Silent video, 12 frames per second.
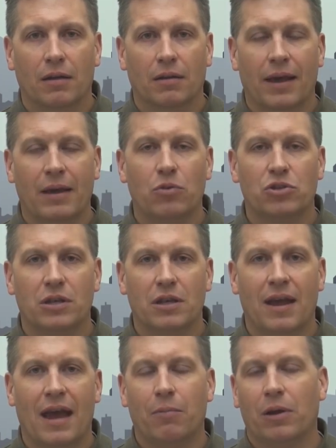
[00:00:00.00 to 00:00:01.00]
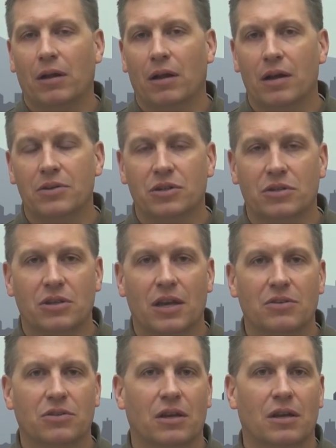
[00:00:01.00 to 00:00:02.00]
language in the enactment clause that
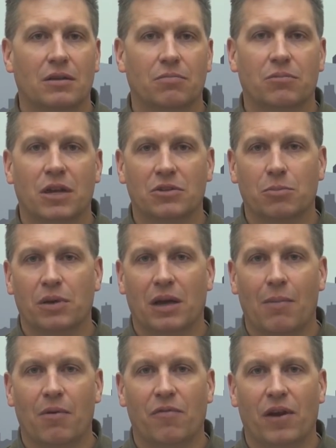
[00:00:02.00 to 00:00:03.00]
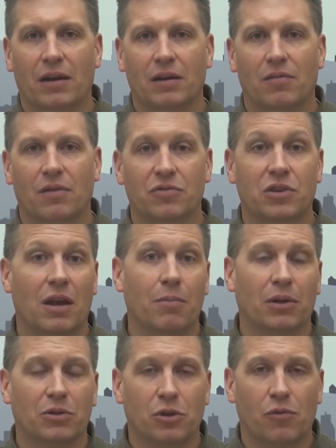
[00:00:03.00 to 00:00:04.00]
says that it doesn't become effective if Senate
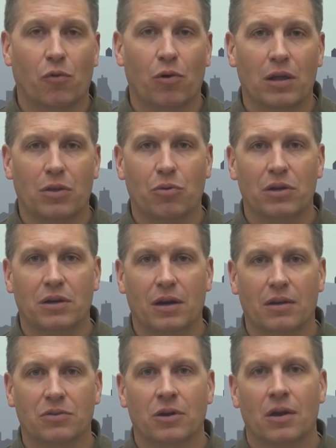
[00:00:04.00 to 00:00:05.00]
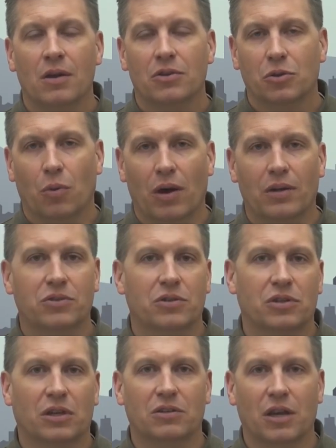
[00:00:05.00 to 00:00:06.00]
Bill 243 does. So while it's a
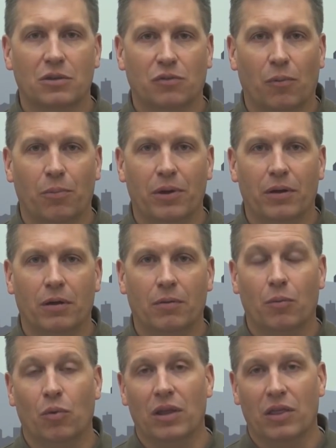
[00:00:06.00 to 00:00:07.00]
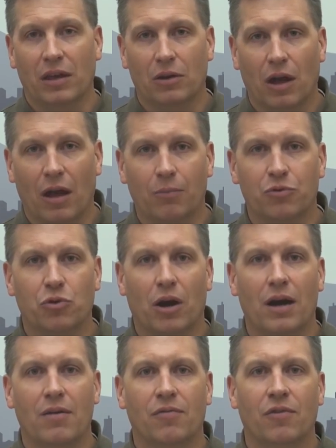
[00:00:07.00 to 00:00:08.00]
successful bill, we think helped
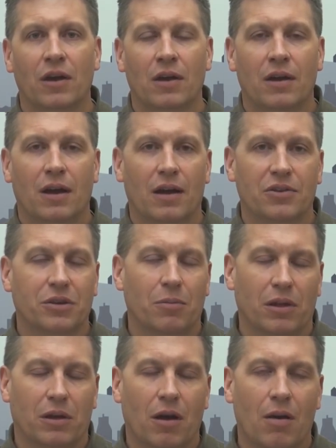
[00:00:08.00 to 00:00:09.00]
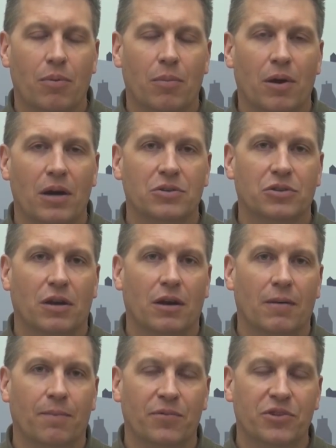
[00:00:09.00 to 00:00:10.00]
drive some of the compromise
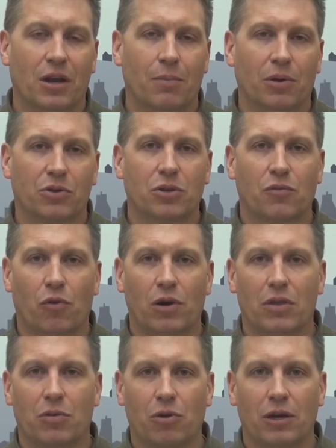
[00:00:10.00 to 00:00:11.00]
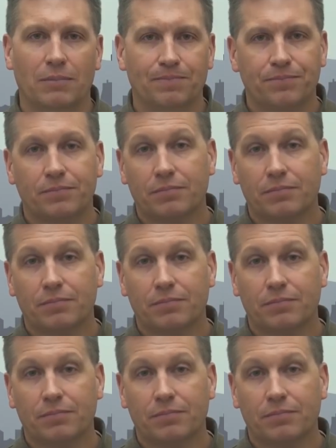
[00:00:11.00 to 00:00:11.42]
on Senate Bill 243,